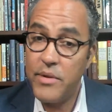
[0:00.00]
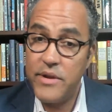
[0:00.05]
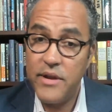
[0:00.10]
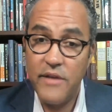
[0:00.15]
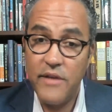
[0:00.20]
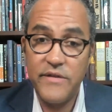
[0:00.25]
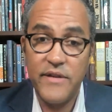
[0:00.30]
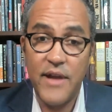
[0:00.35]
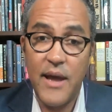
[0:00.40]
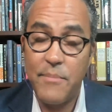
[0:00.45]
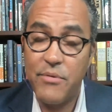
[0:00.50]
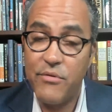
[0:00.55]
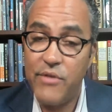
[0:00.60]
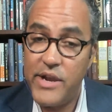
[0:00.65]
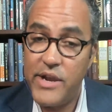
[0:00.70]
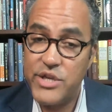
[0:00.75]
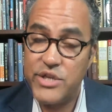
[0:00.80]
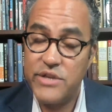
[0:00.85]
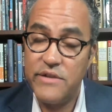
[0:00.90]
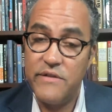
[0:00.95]
dozen
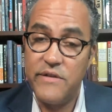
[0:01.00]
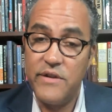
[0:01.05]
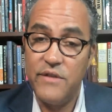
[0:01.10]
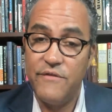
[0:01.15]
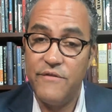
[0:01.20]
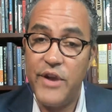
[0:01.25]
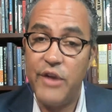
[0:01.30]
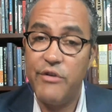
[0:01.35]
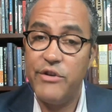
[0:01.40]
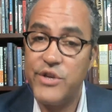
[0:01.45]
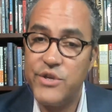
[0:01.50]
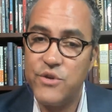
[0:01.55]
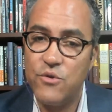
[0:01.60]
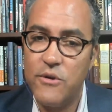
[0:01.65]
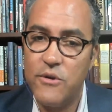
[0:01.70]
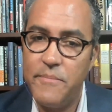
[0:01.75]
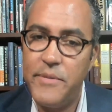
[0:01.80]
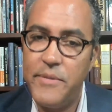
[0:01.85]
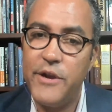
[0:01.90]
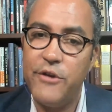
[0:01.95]
operations in a very
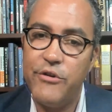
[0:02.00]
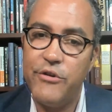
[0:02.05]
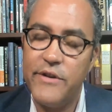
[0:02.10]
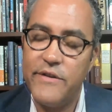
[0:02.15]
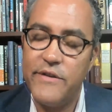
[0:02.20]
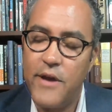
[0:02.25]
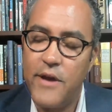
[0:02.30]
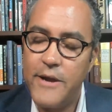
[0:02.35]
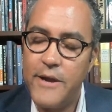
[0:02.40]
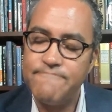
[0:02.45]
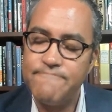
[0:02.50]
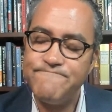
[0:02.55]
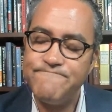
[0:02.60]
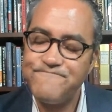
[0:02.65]
short period of time.